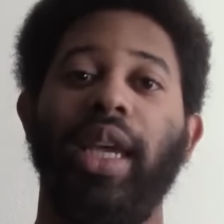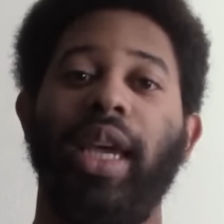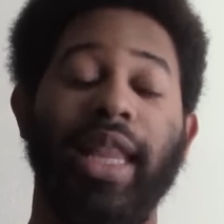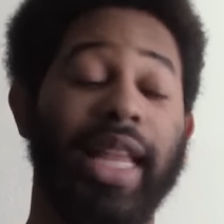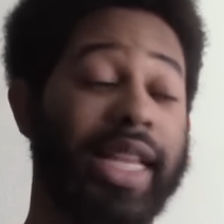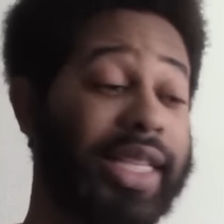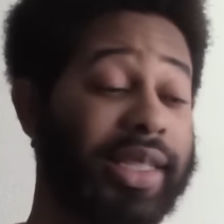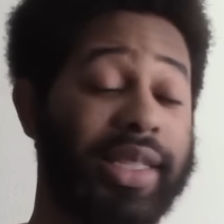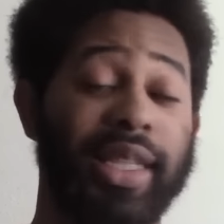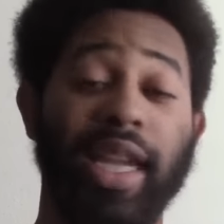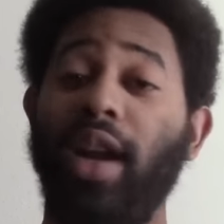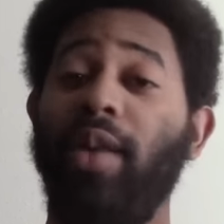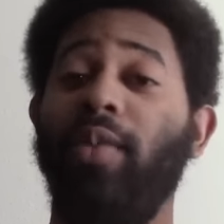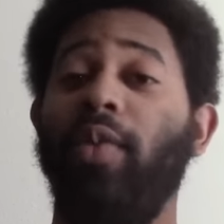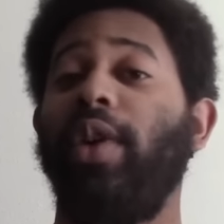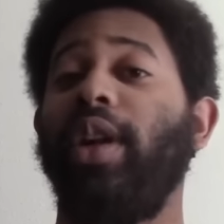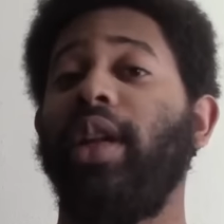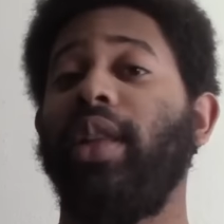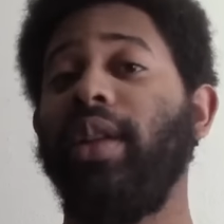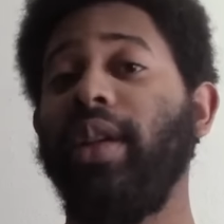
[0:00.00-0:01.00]
And that's a
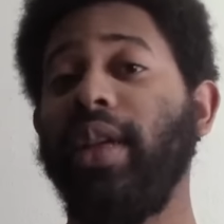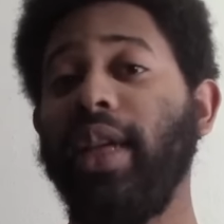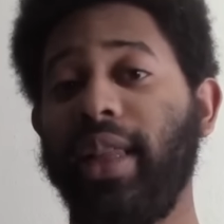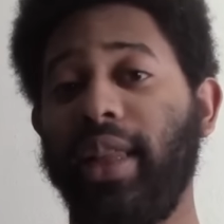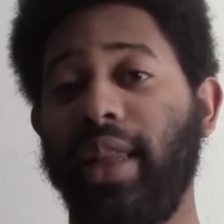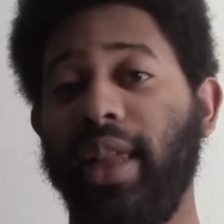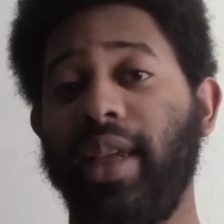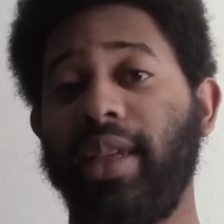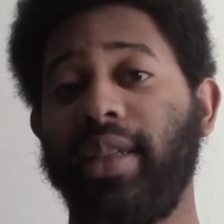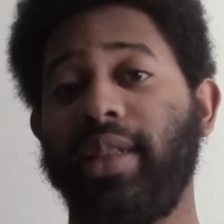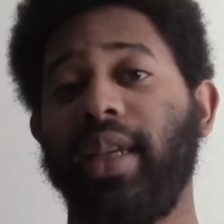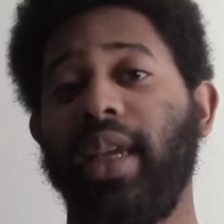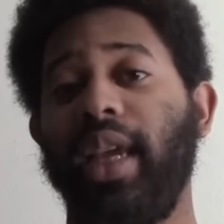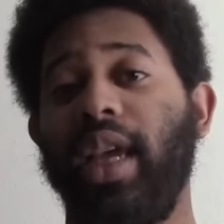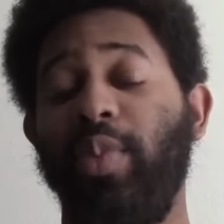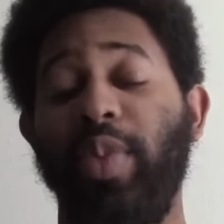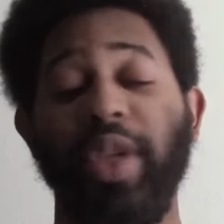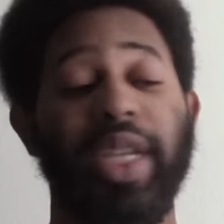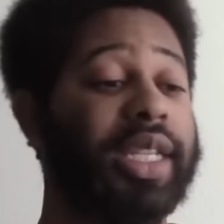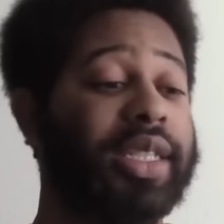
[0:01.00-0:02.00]
terrible way to look at things.
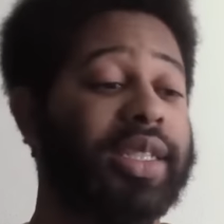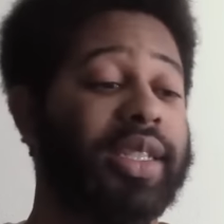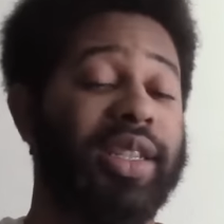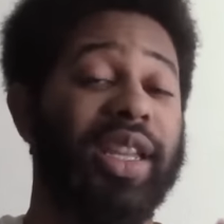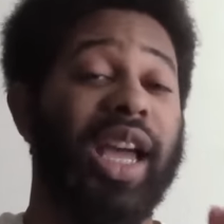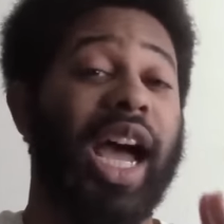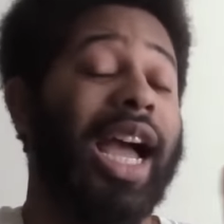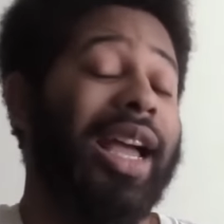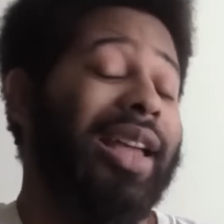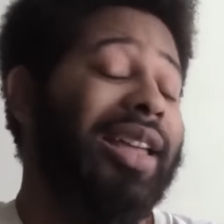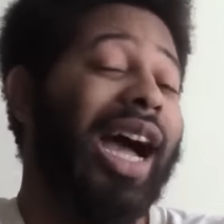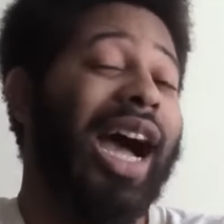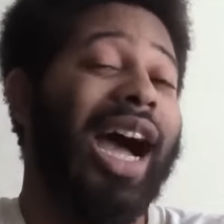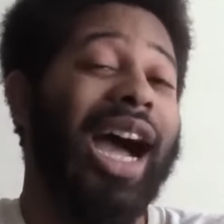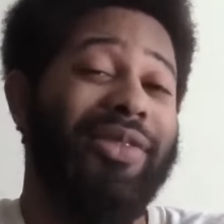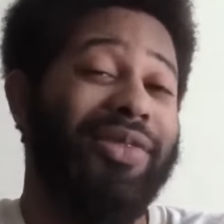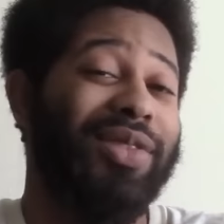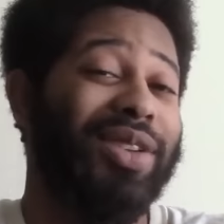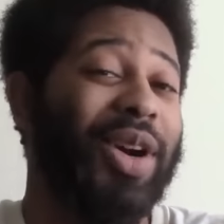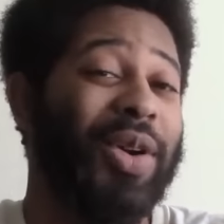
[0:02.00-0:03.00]
Because
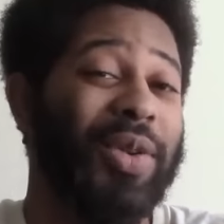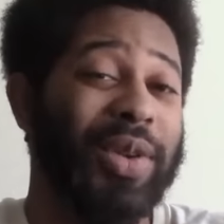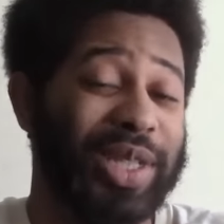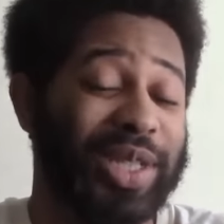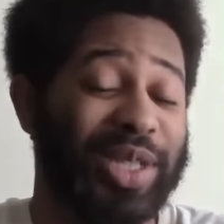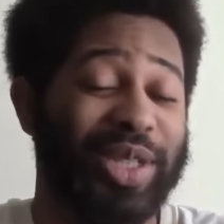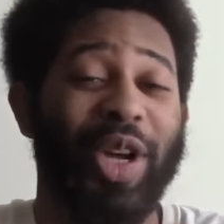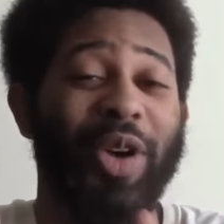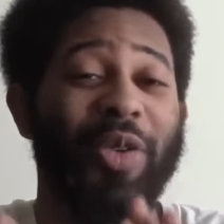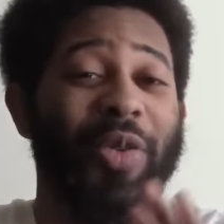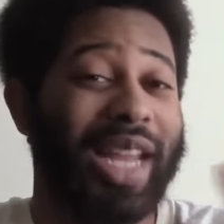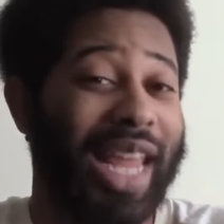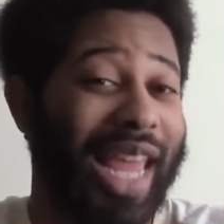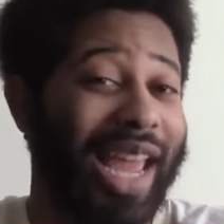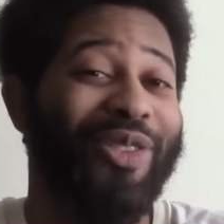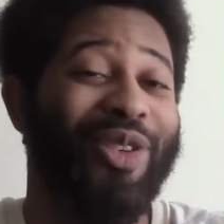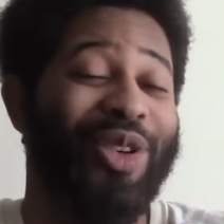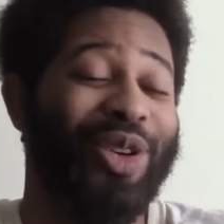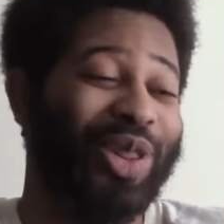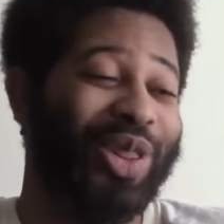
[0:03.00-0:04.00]
I've noticed no one
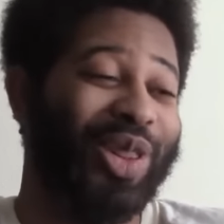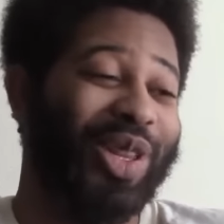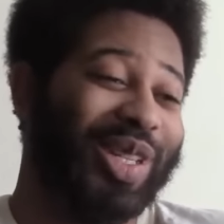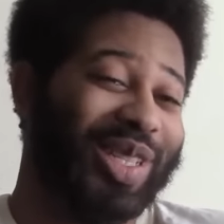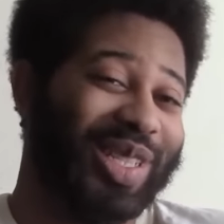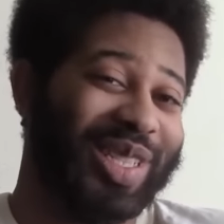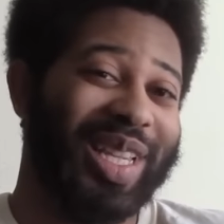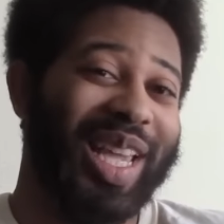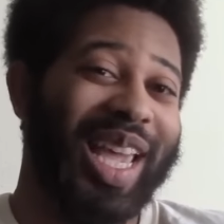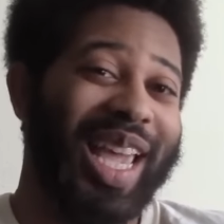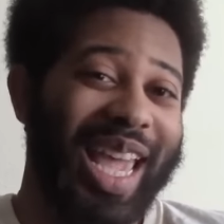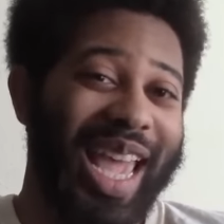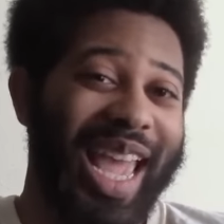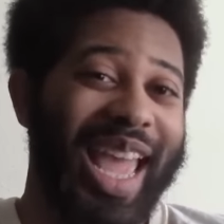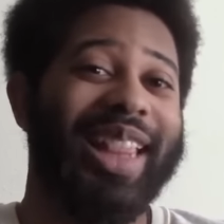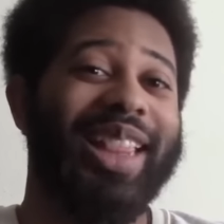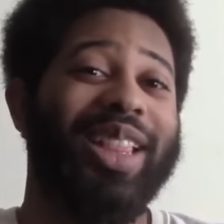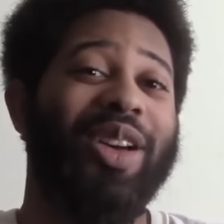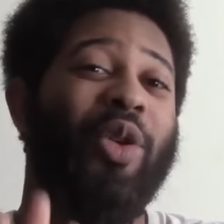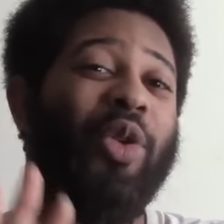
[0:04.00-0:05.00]
ever looks
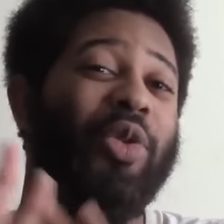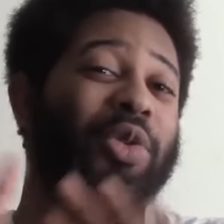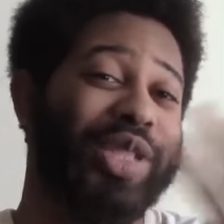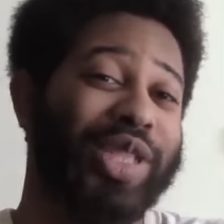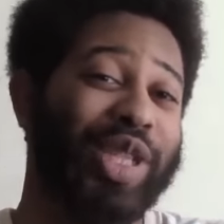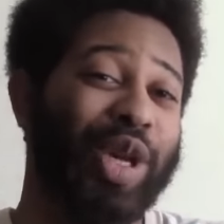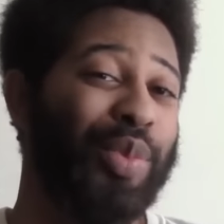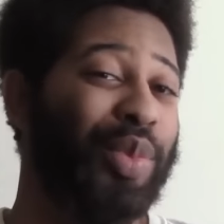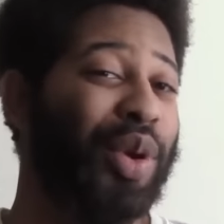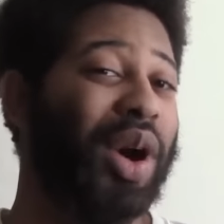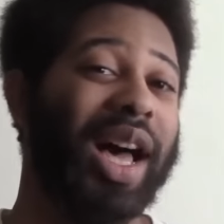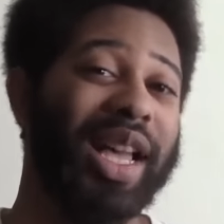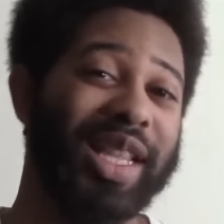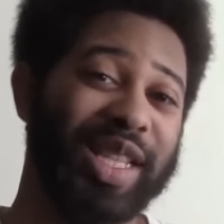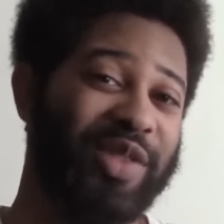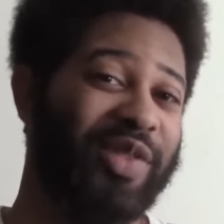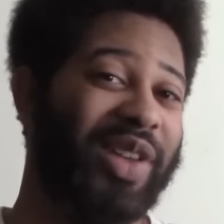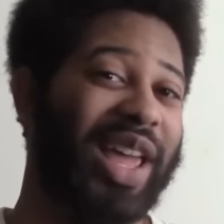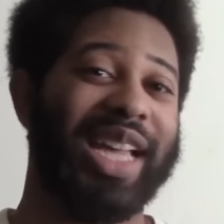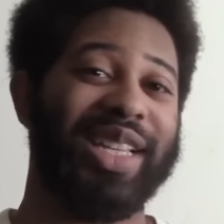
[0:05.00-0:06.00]
at the wholesale
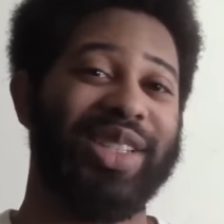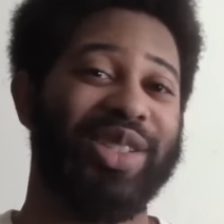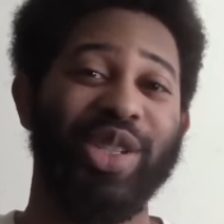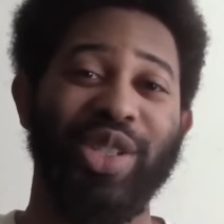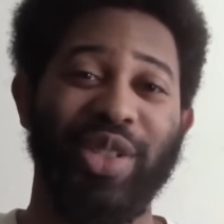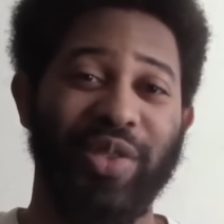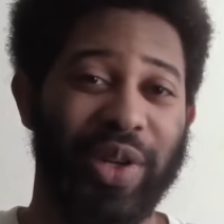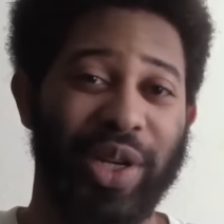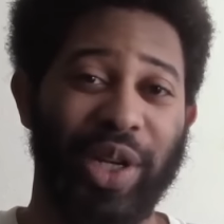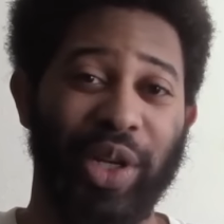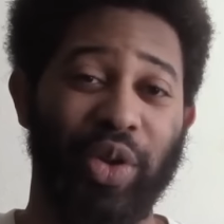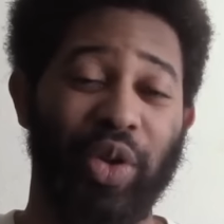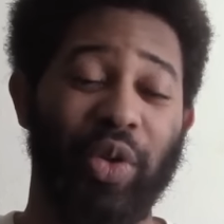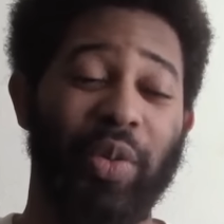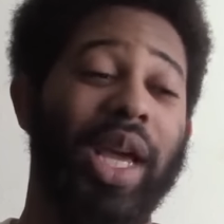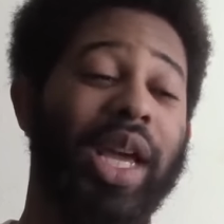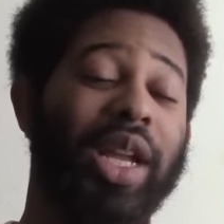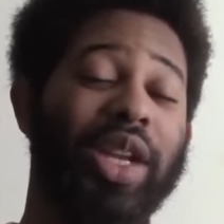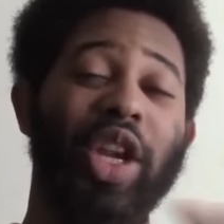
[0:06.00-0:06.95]
positive actions of any group.